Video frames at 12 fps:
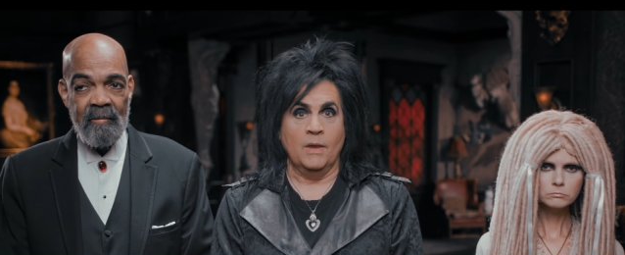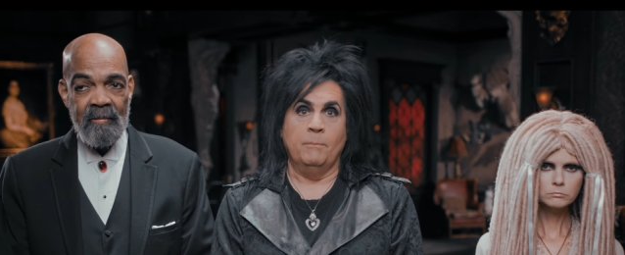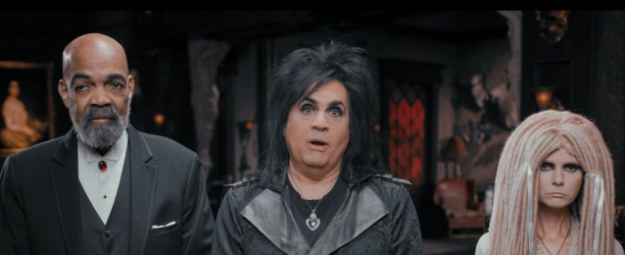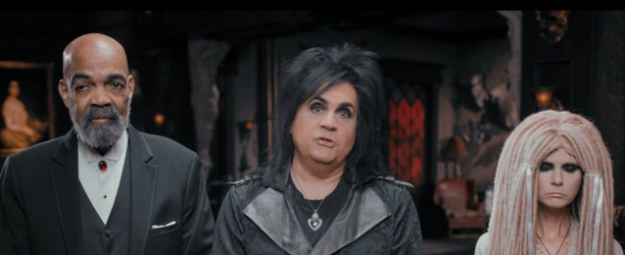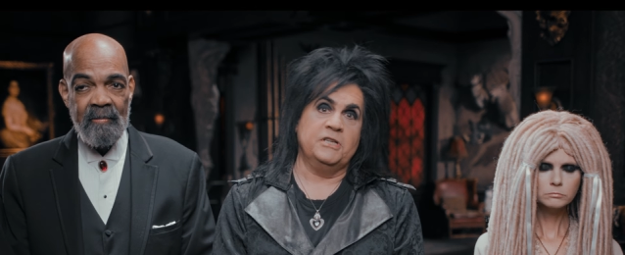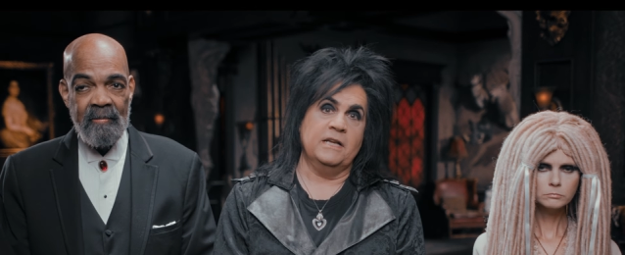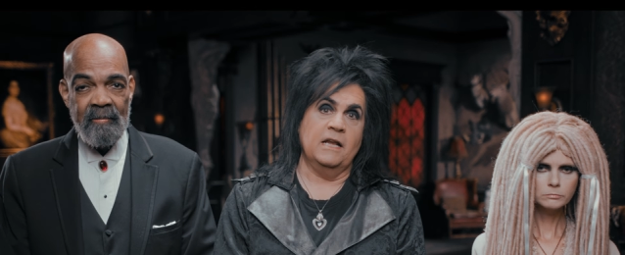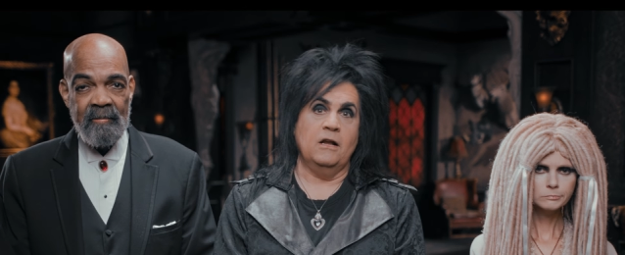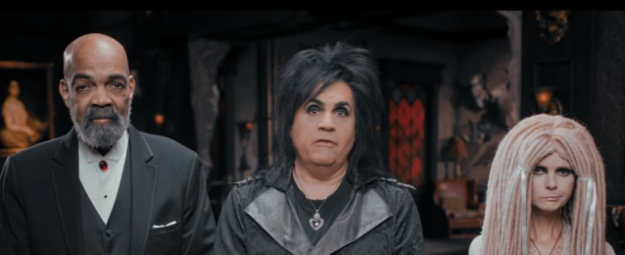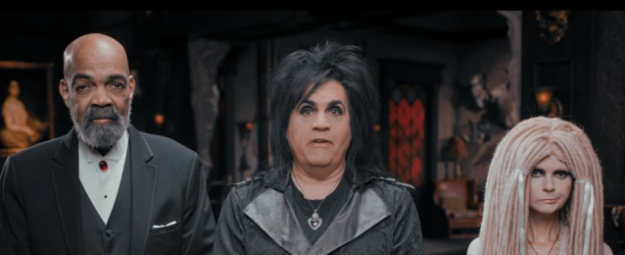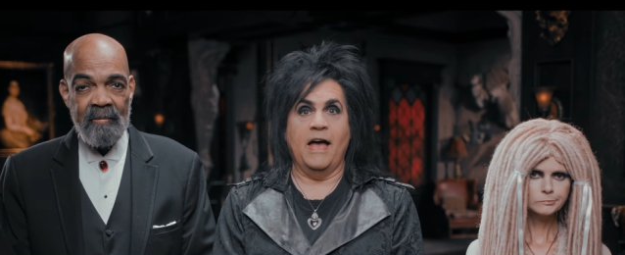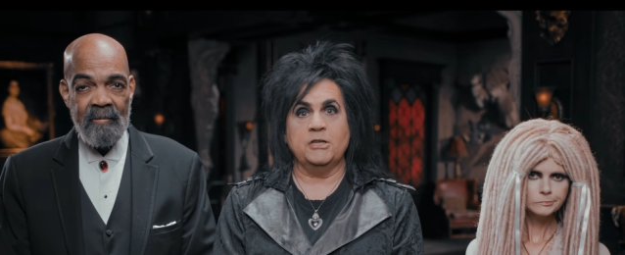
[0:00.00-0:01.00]
Speaker 1: Posing in
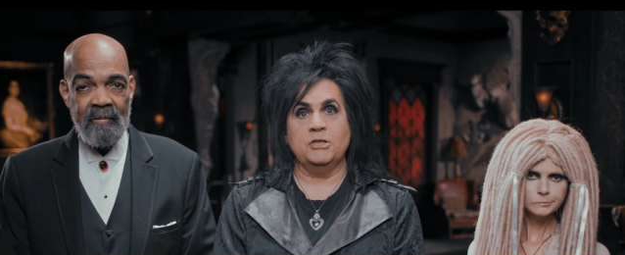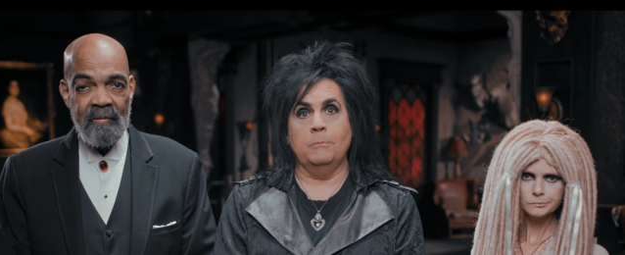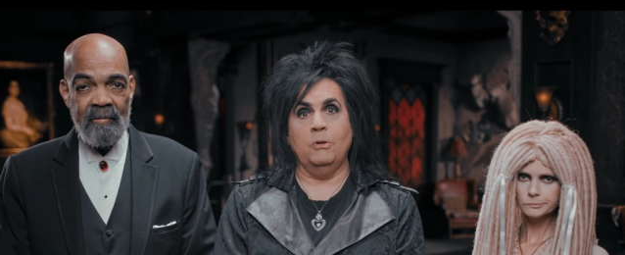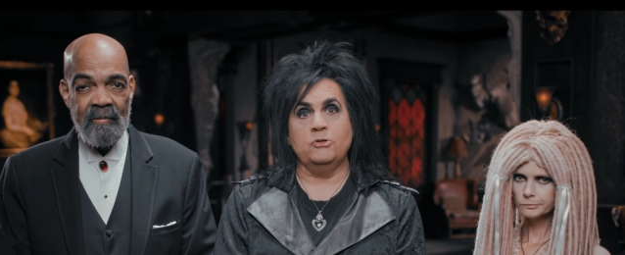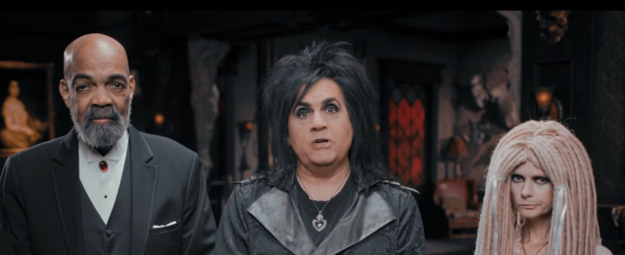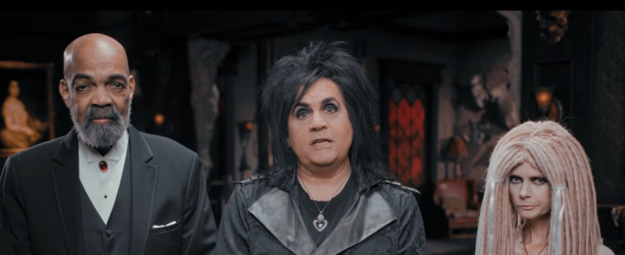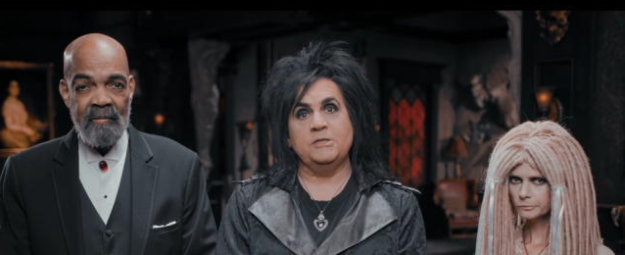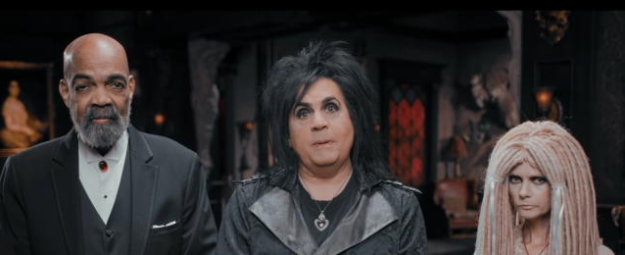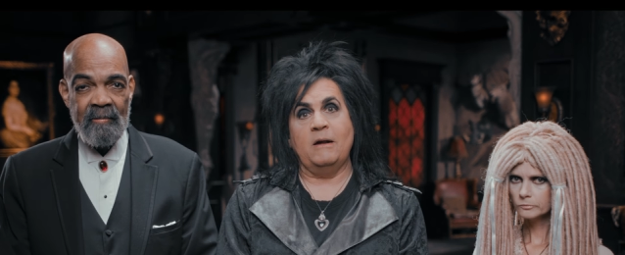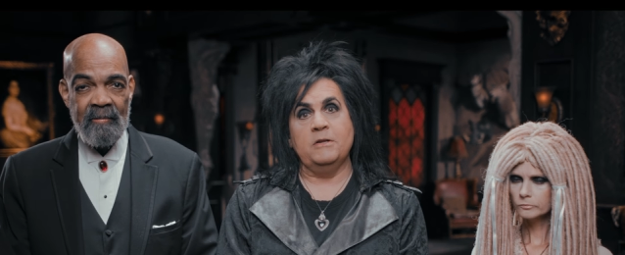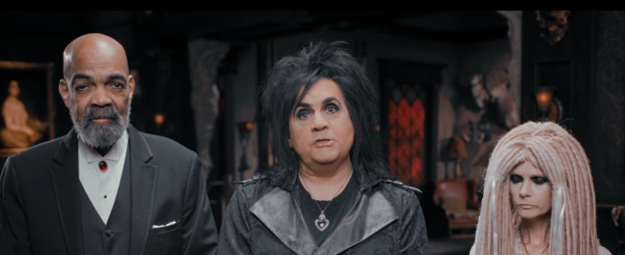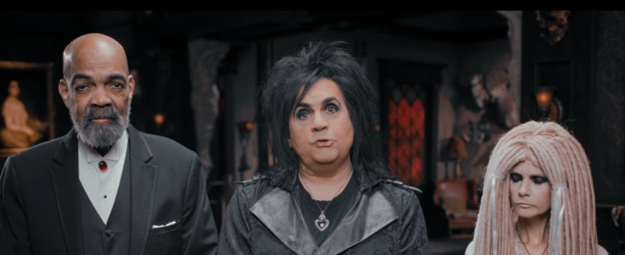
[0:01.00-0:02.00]
her fashionable,
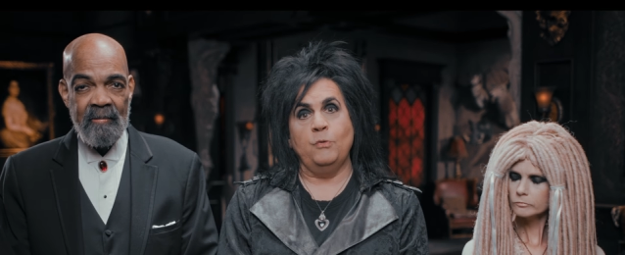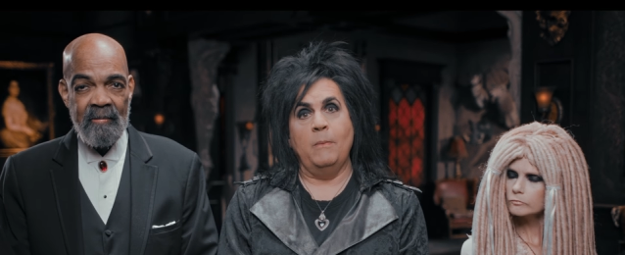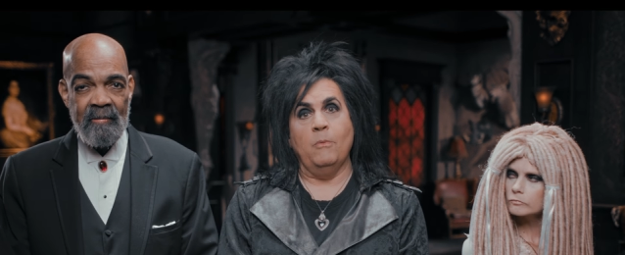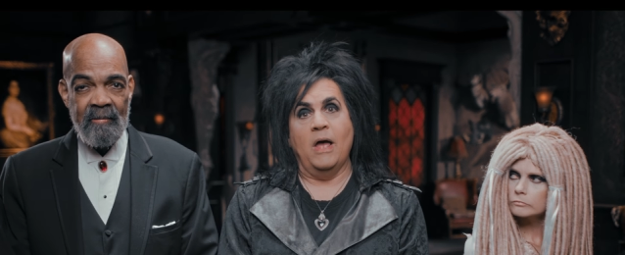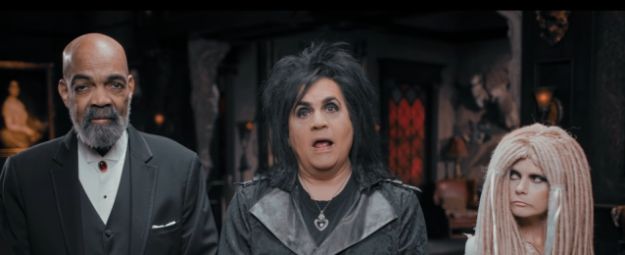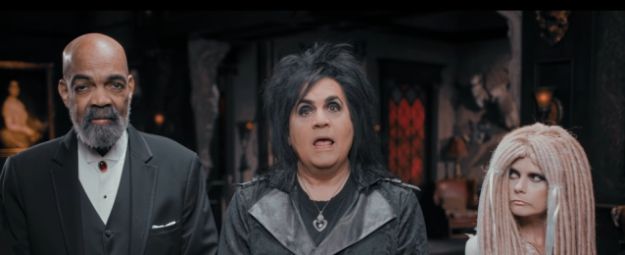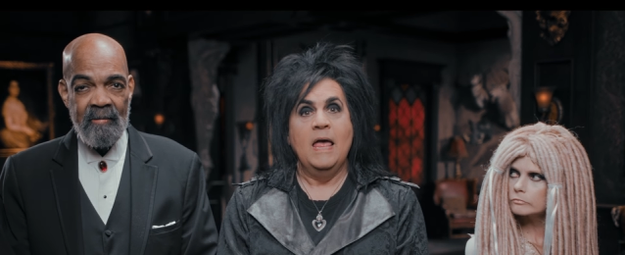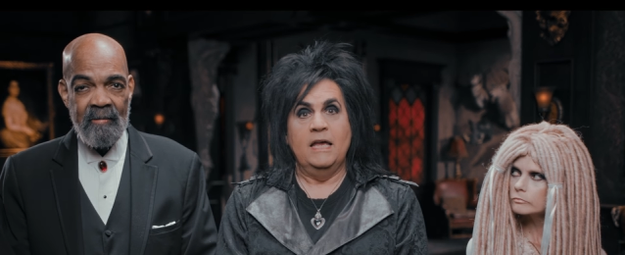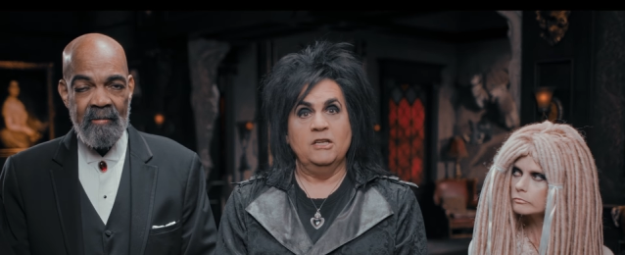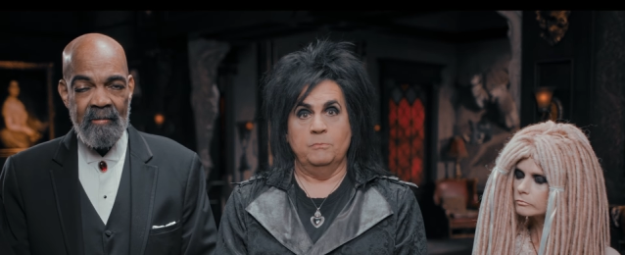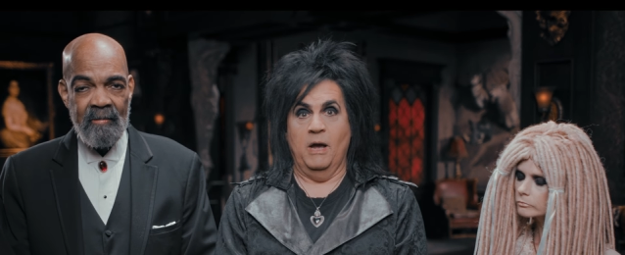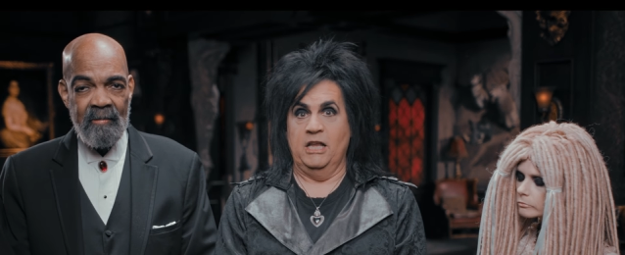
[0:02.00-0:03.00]
transparent swimwear
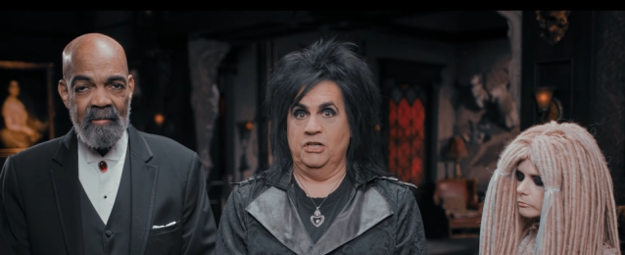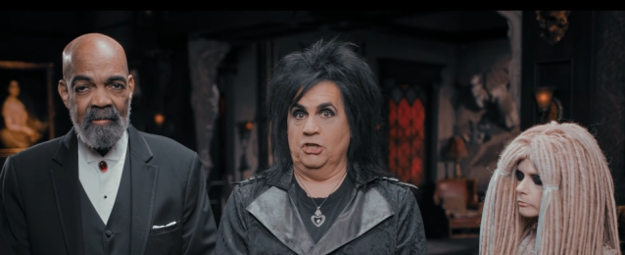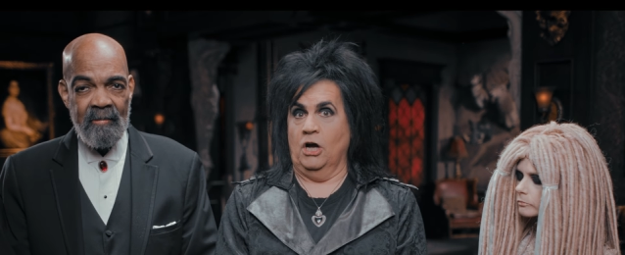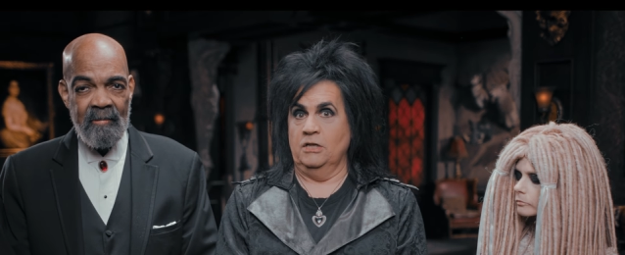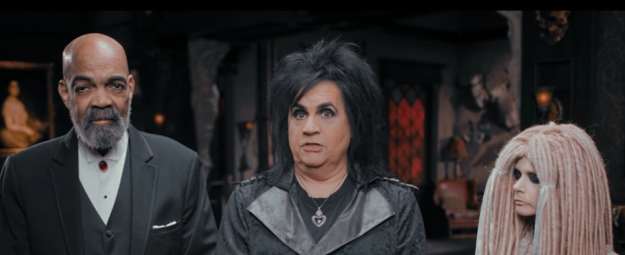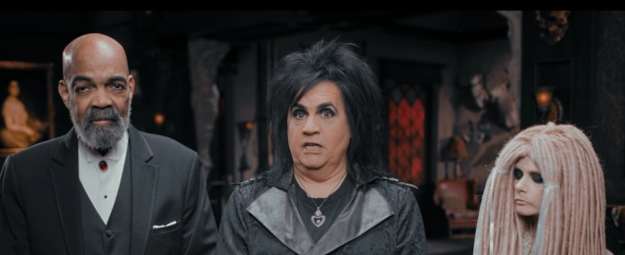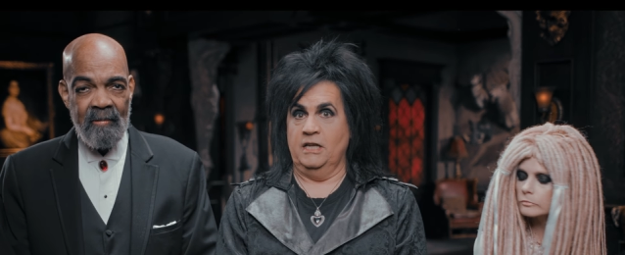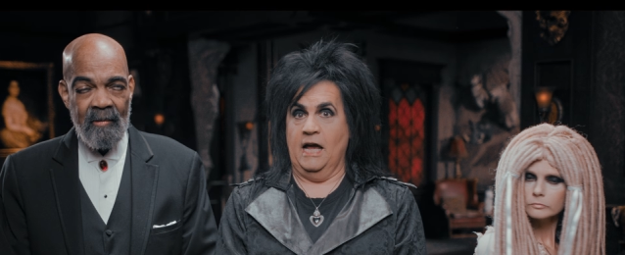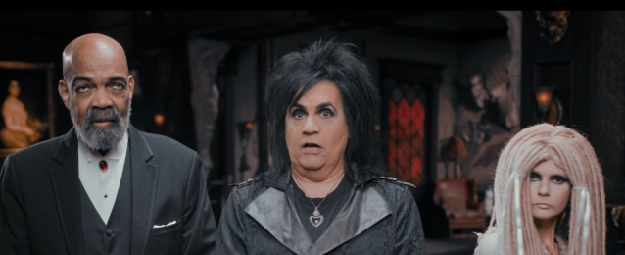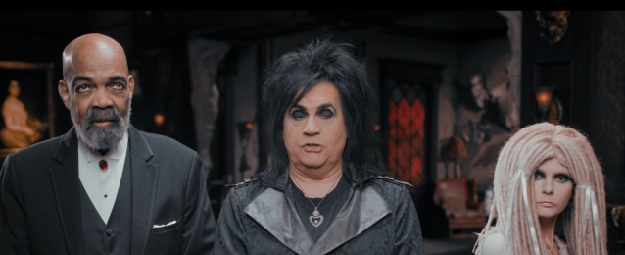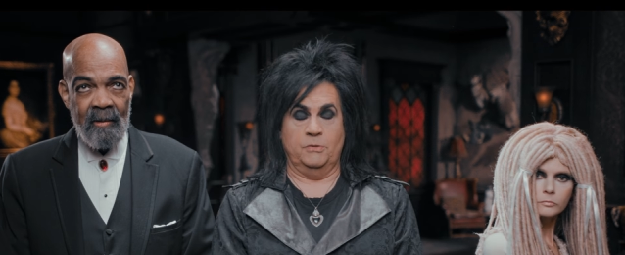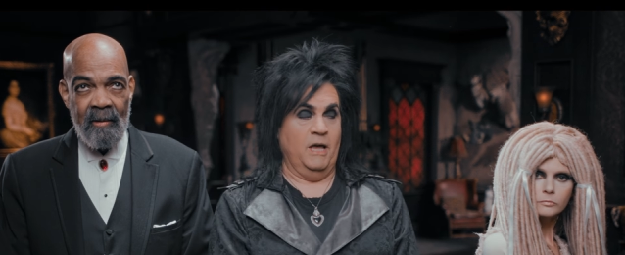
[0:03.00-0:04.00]
is my enchanting
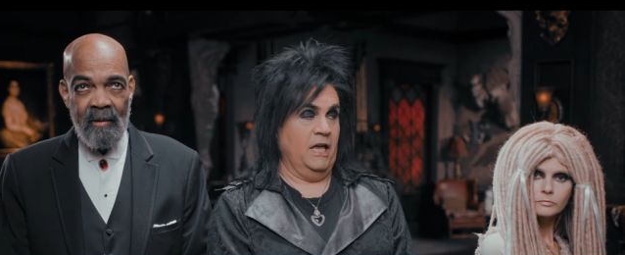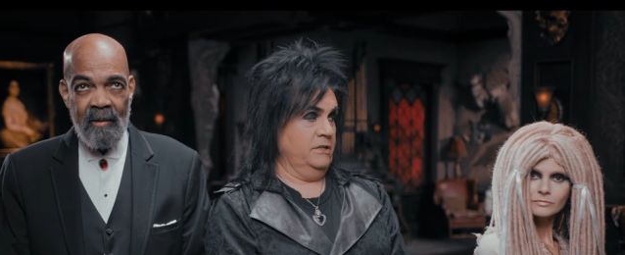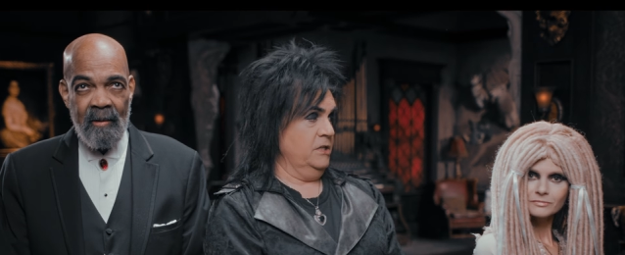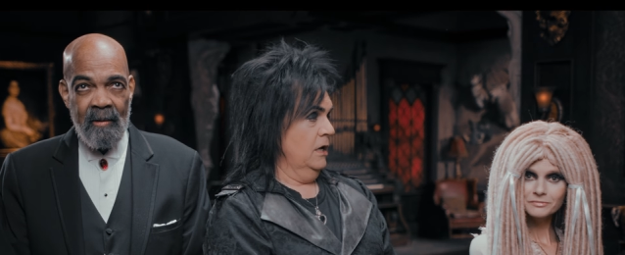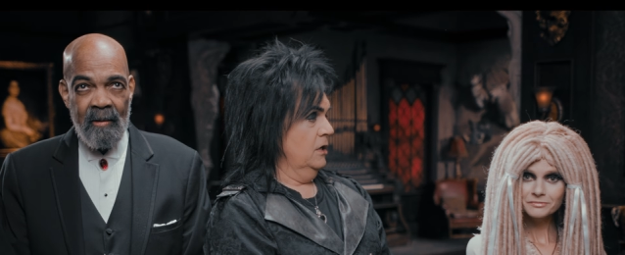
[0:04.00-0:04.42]
housemate,